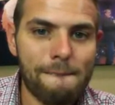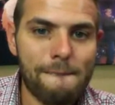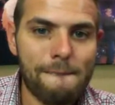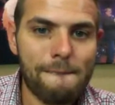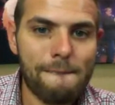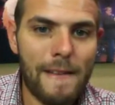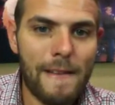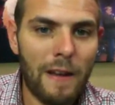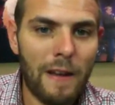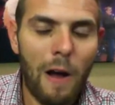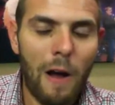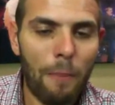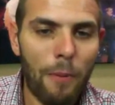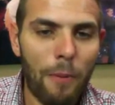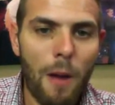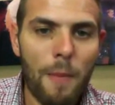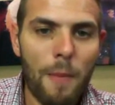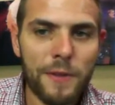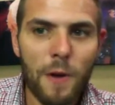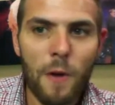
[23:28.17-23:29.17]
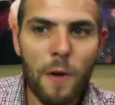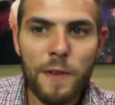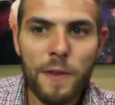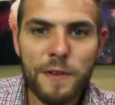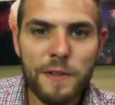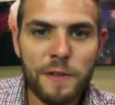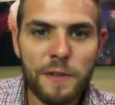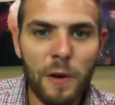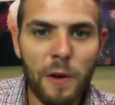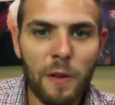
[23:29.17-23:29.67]
And I promise all
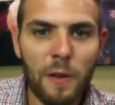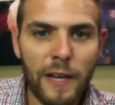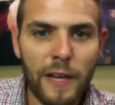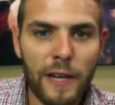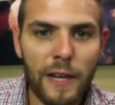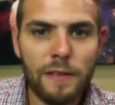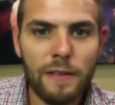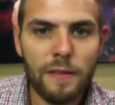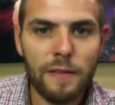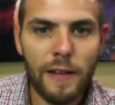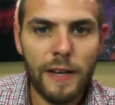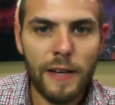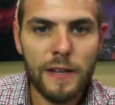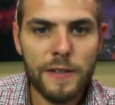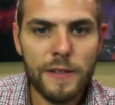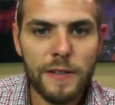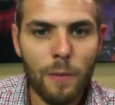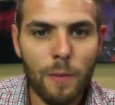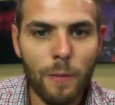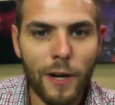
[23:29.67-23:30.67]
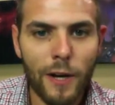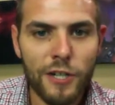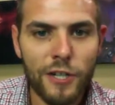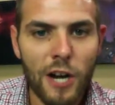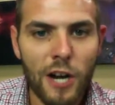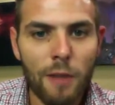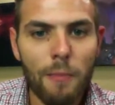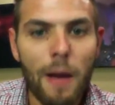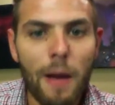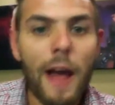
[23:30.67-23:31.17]
this is going to lead us somewhere.
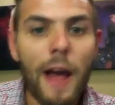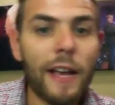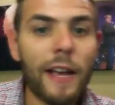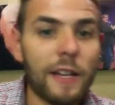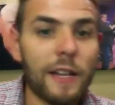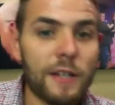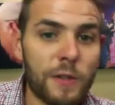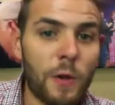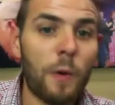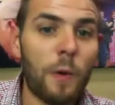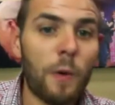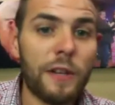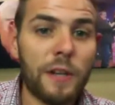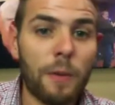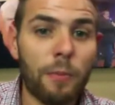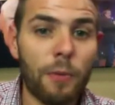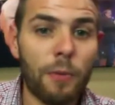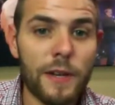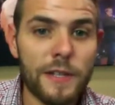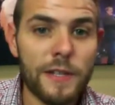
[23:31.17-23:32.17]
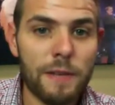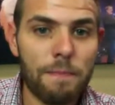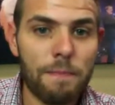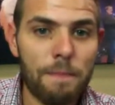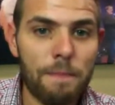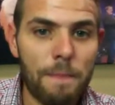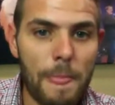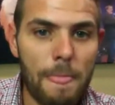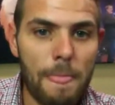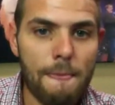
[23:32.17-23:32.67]
Jeremiah gets thrown into prison.
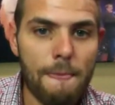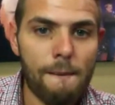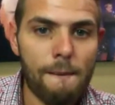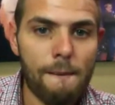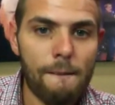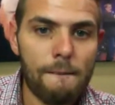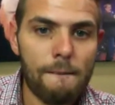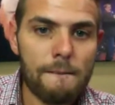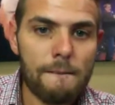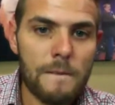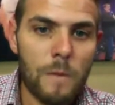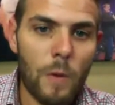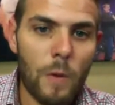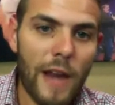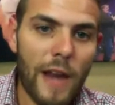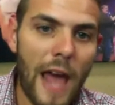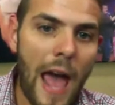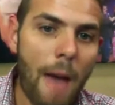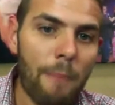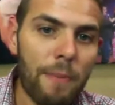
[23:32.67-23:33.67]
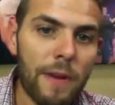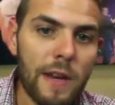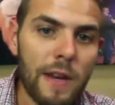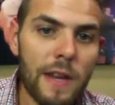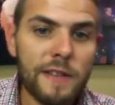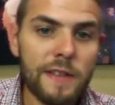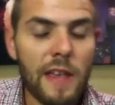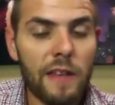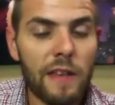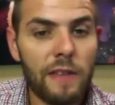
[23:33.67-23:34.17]
What happened
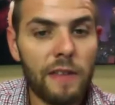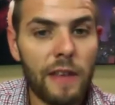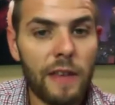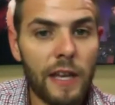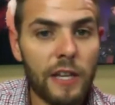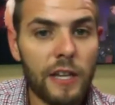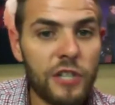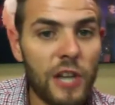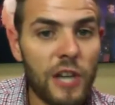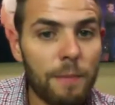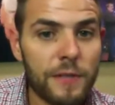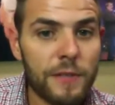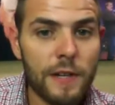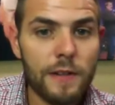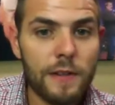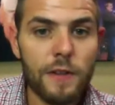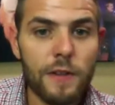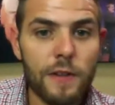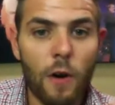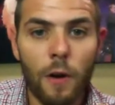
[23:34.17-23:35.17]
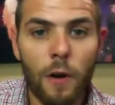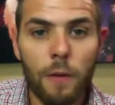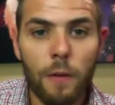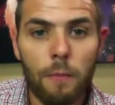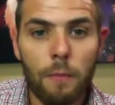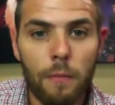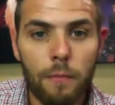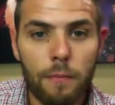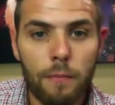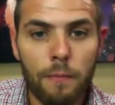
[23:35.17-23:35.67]
is that the Egyptians
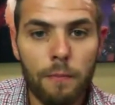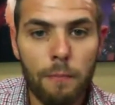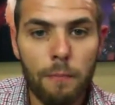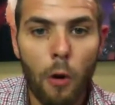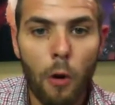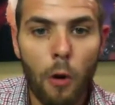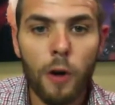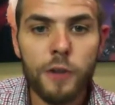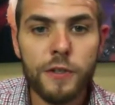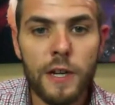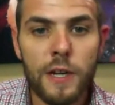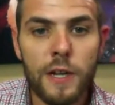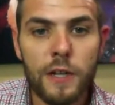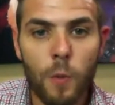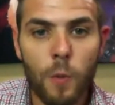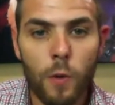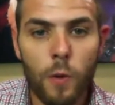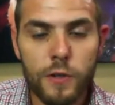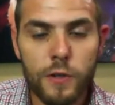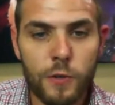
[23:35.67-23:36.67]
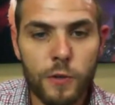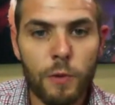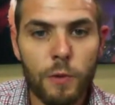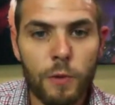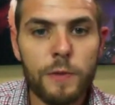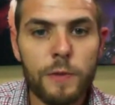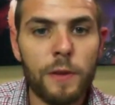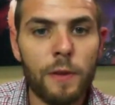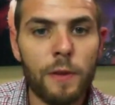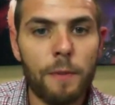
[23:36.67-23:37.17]
are marching towards
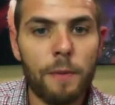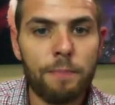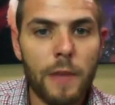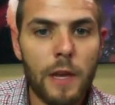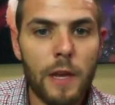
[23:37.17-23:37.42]
Jerusalem.